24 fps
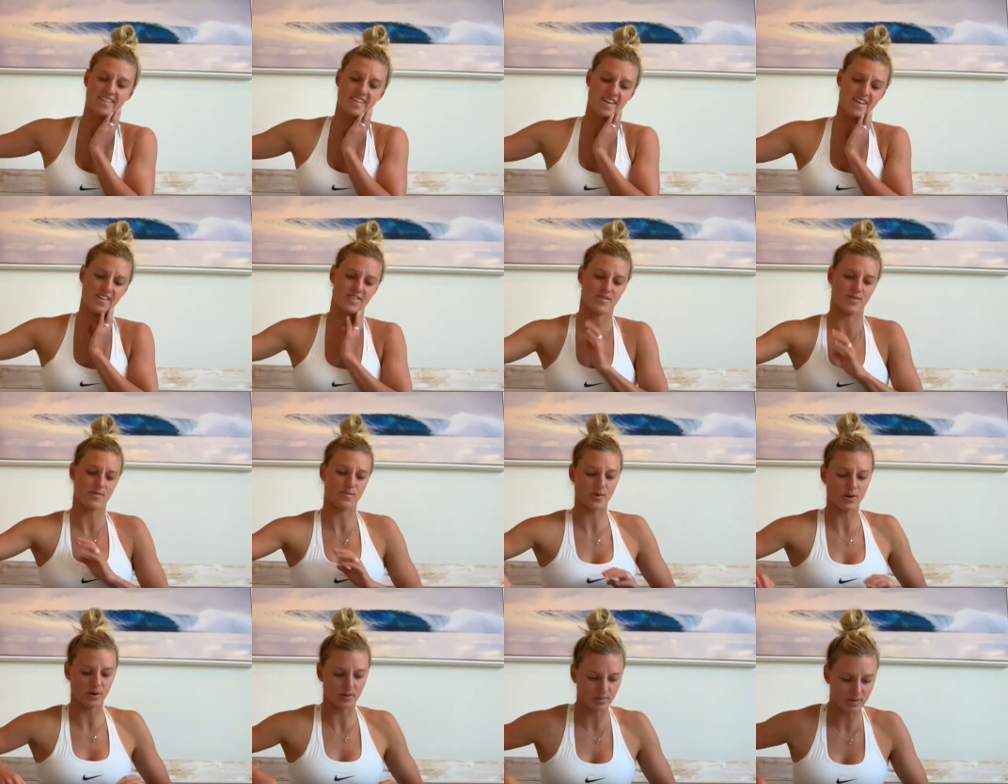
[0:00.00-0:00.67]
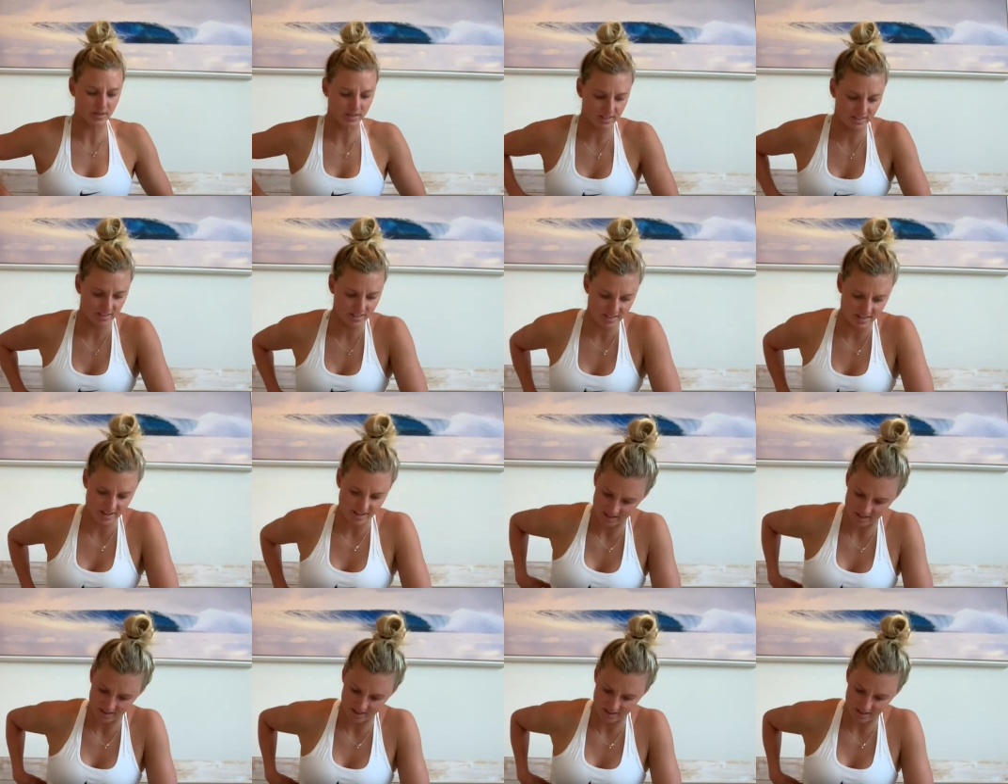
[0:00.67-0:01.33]
at the moment.
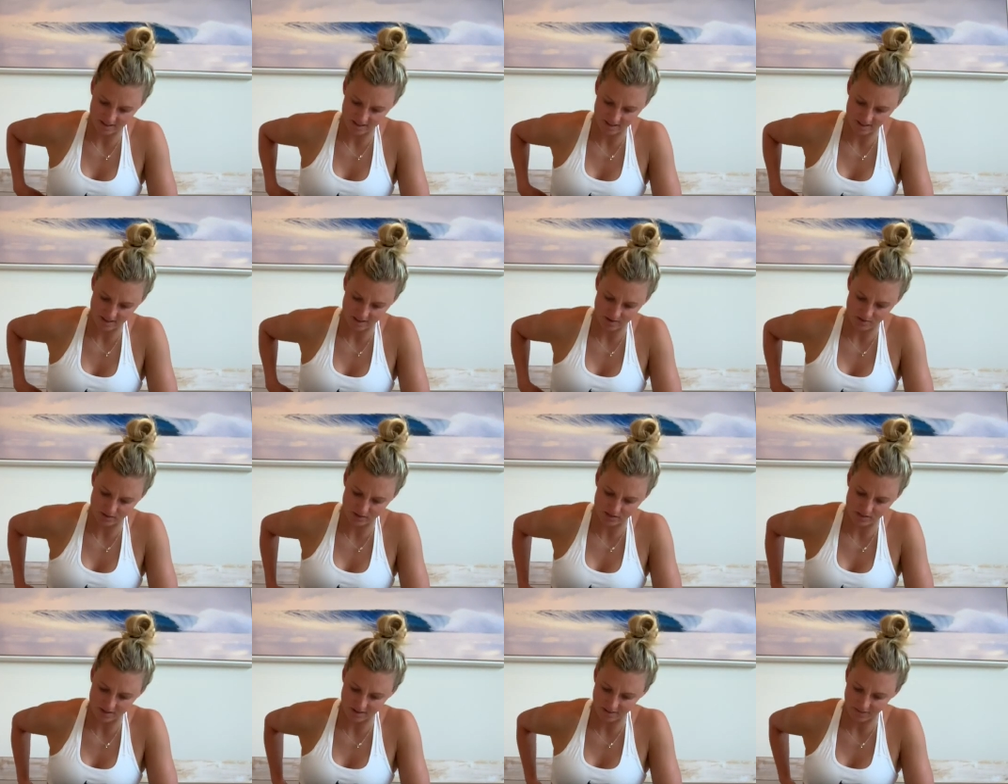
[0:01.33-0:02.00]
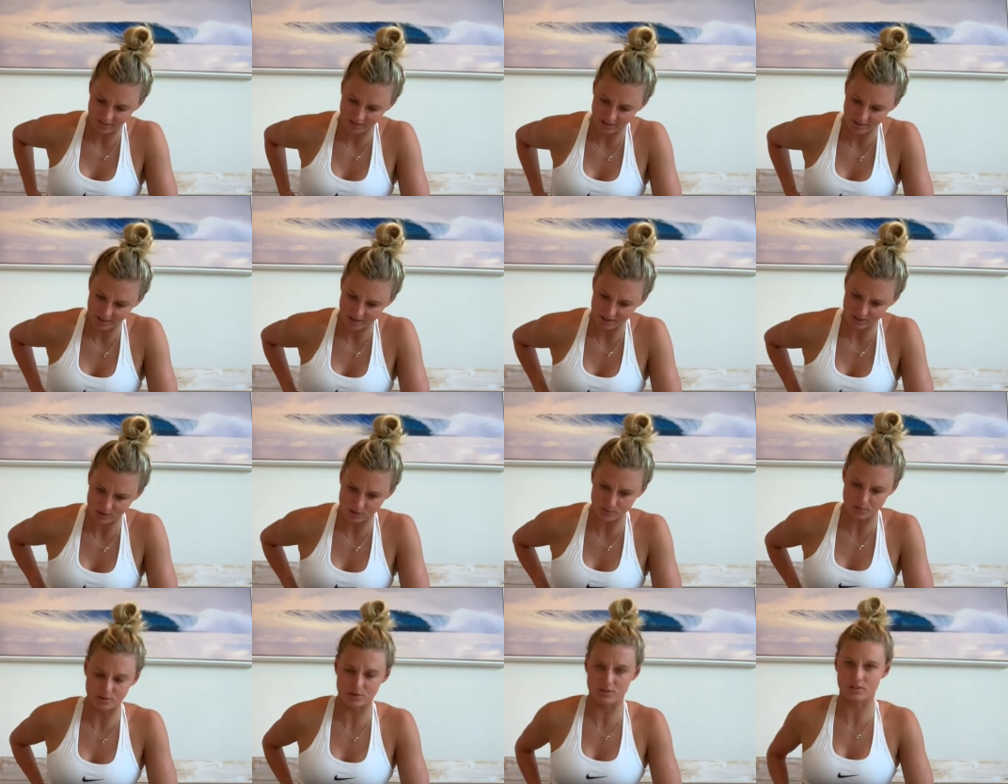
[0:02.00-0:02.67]
It was definitely a
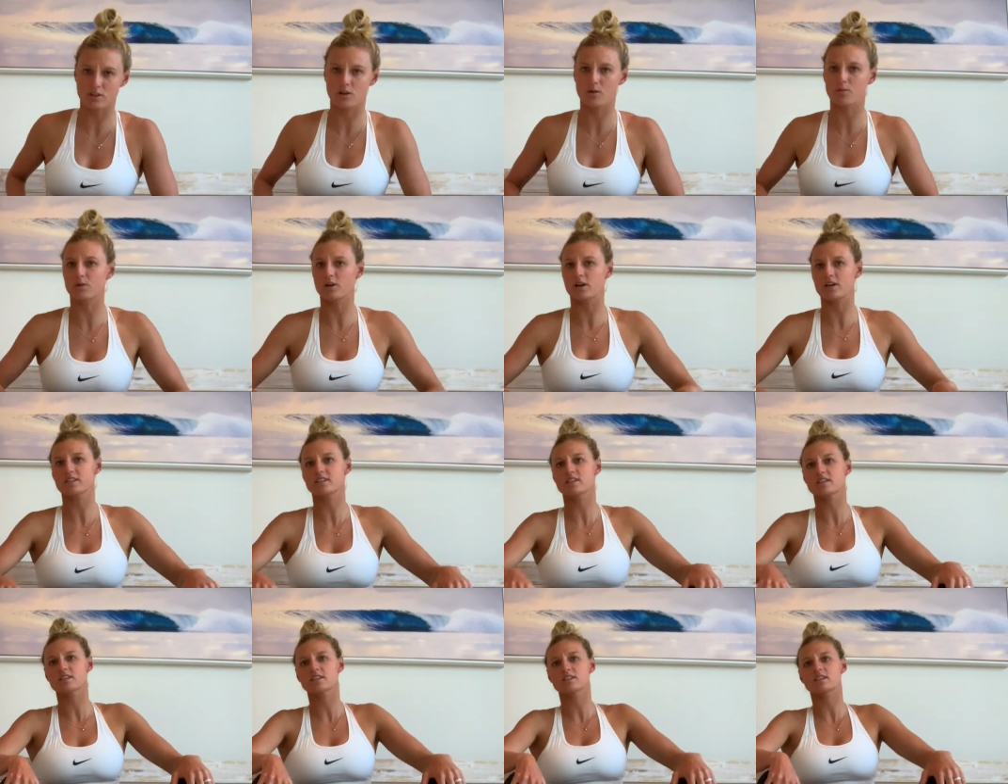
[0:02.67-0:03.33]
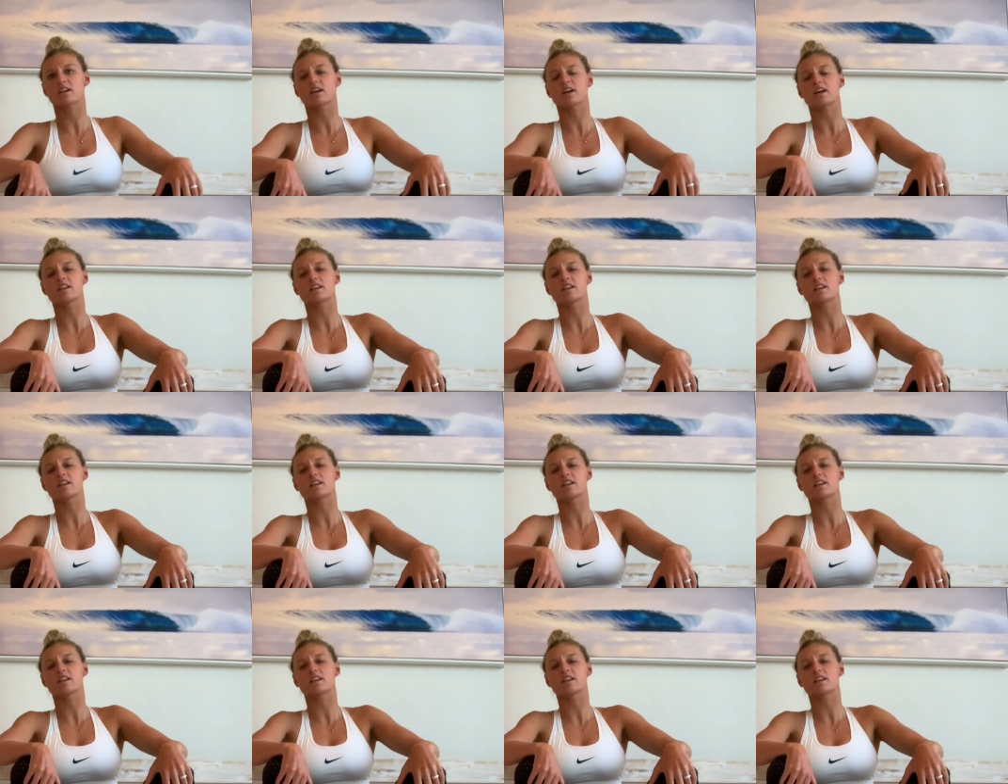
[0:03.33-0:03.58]
super slow process. Like